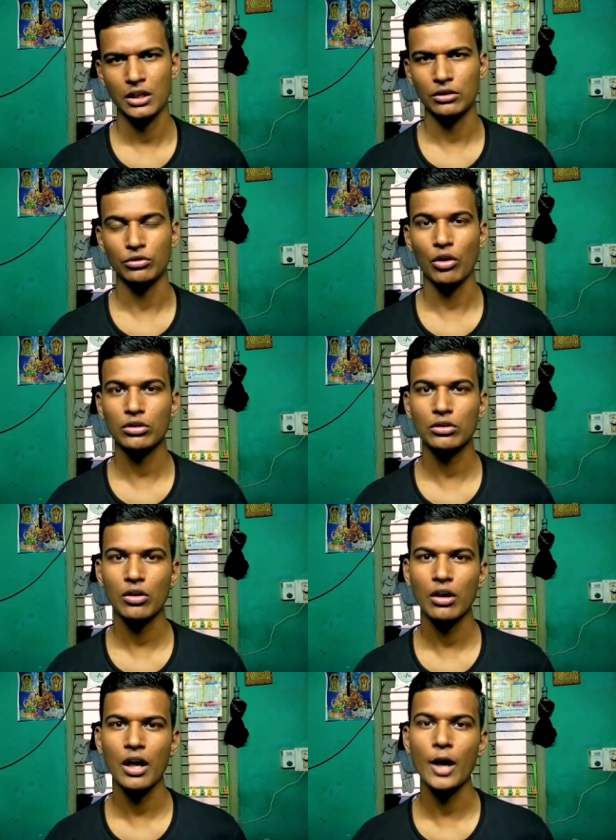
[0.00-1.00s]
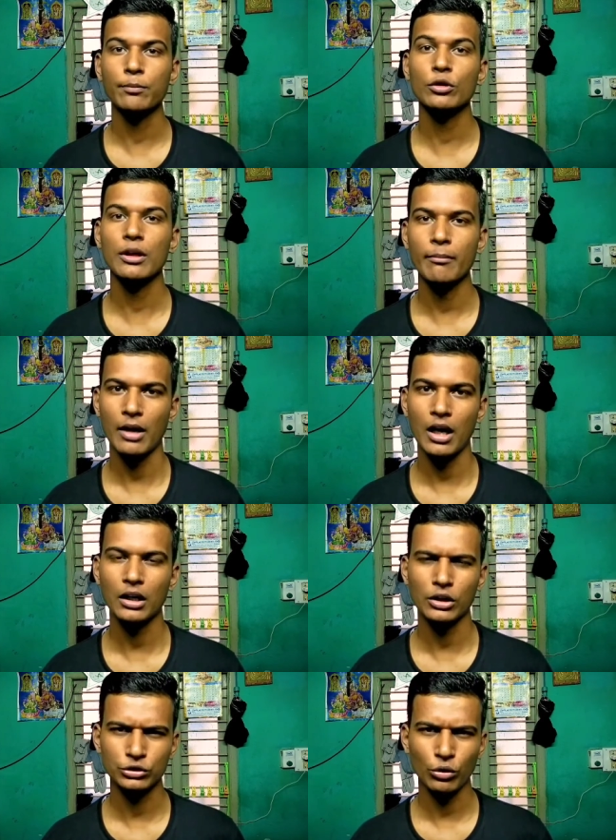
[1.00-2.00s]
not at all up to the mark,
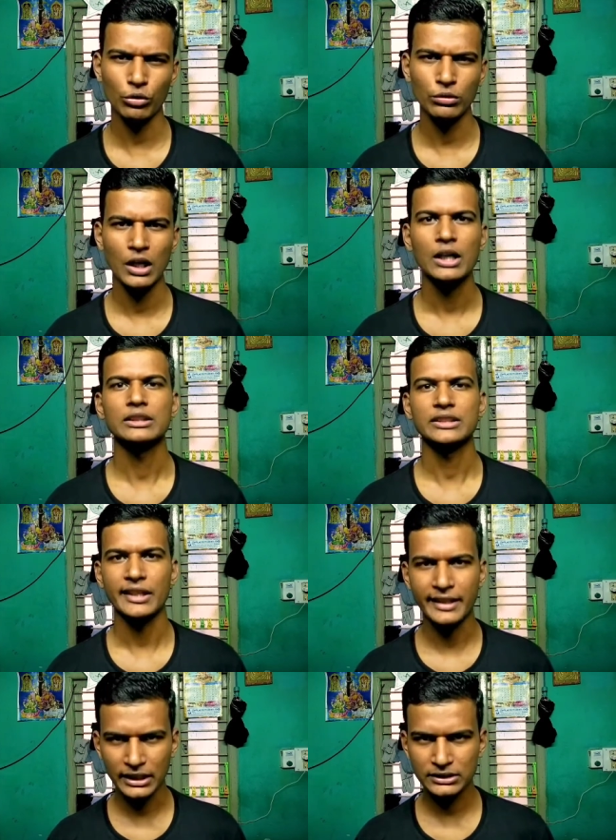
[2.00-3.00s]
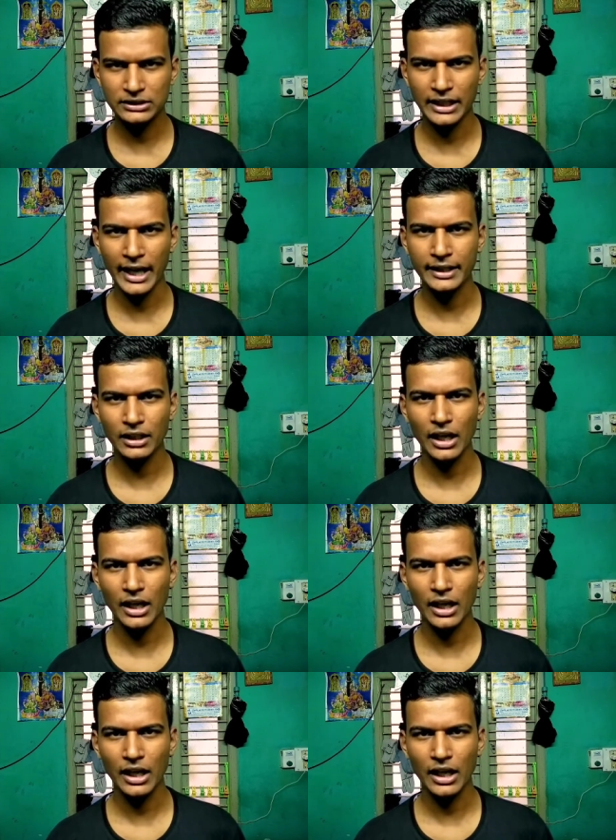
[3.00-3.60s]
so they ditched that